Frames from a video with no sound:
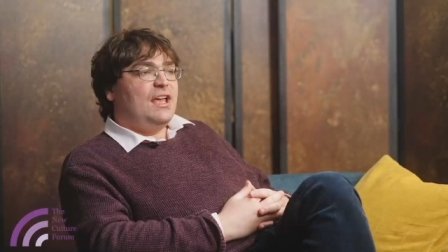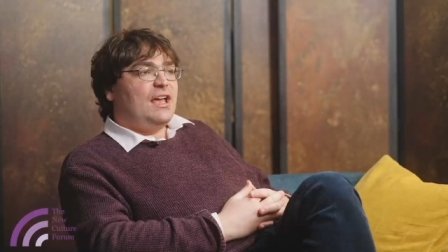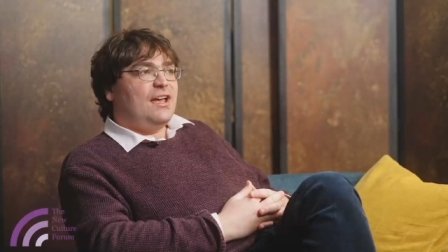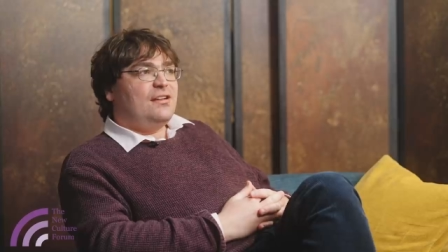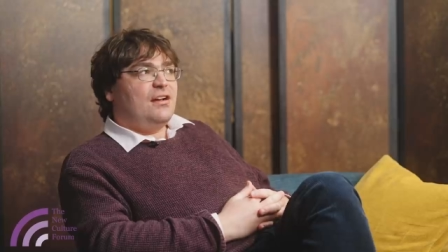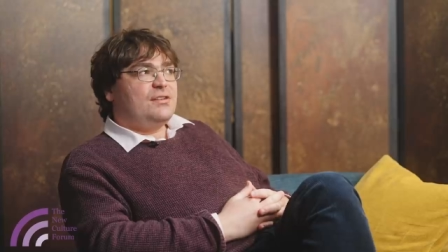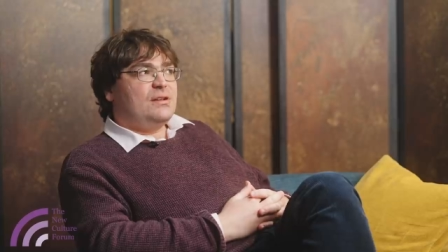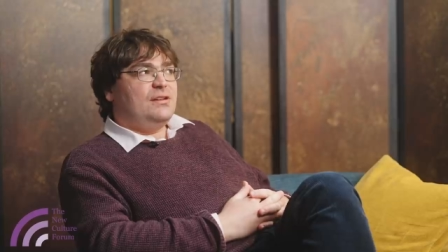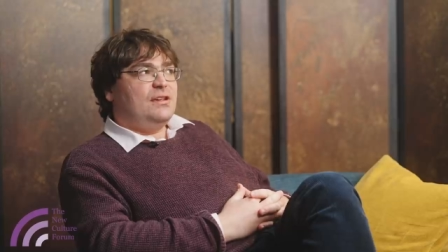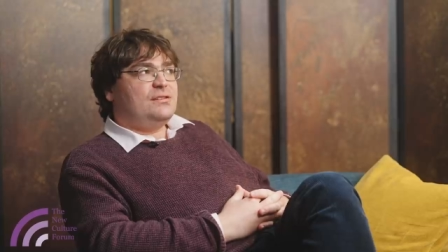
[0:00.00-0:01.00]
And I
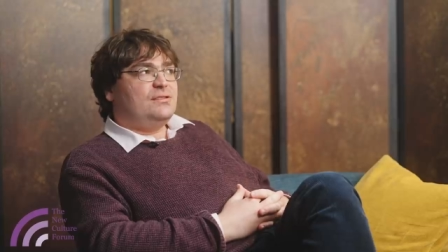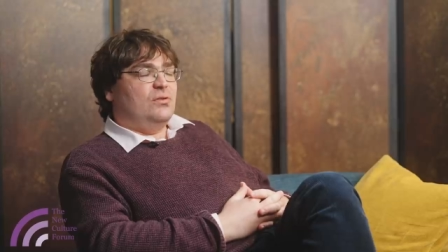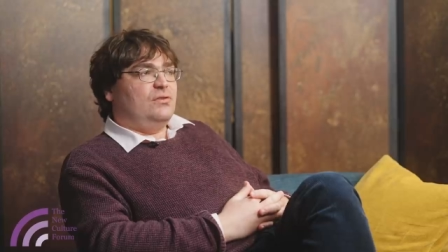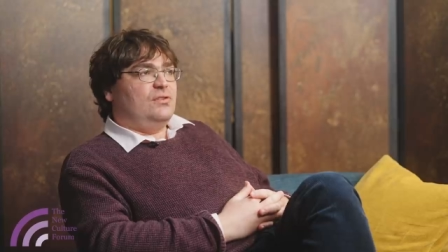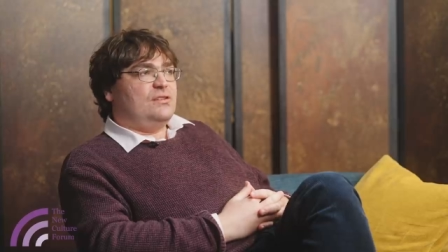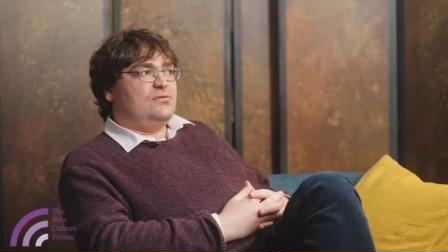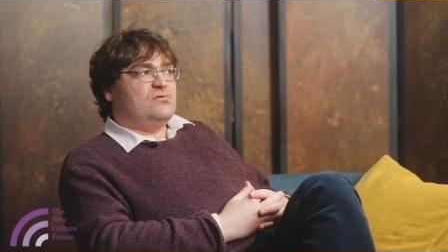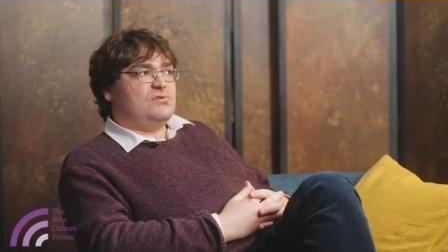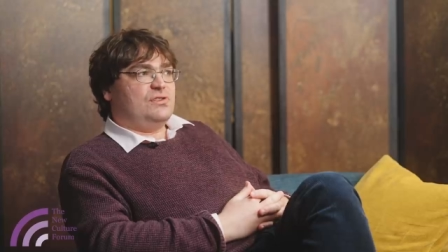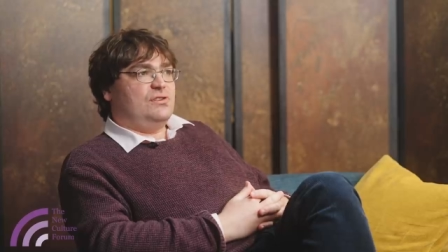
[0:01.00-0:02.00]
spent years knocking on their
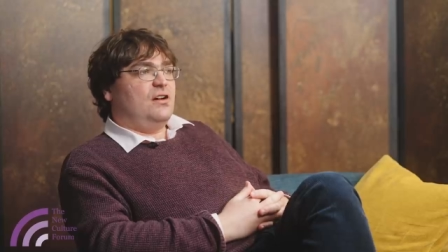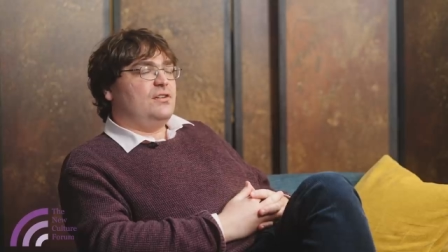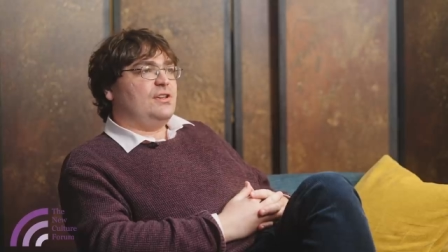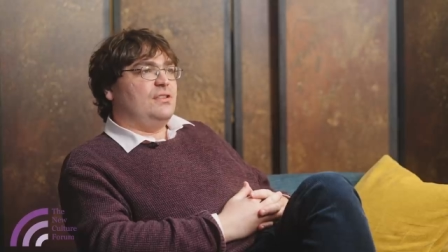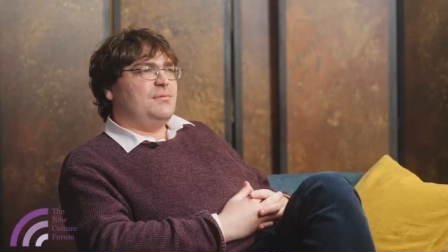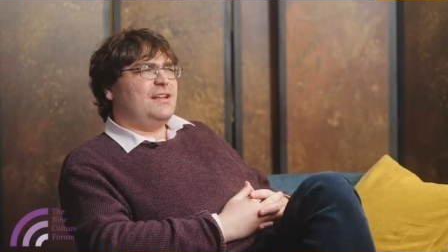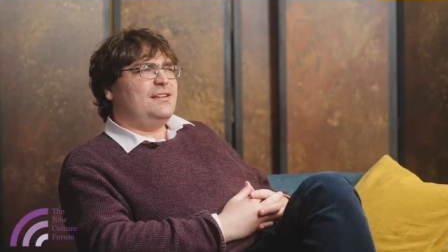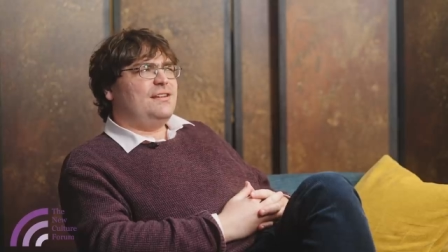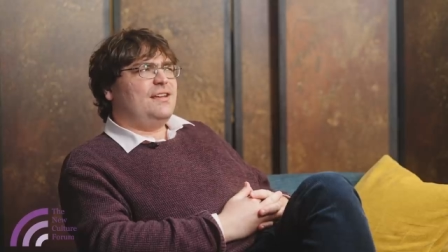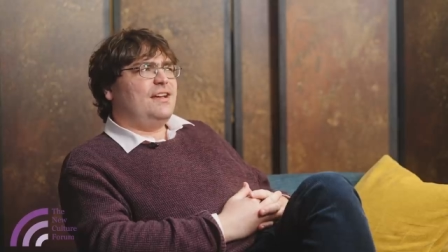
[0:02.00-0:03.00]
doors and asking them,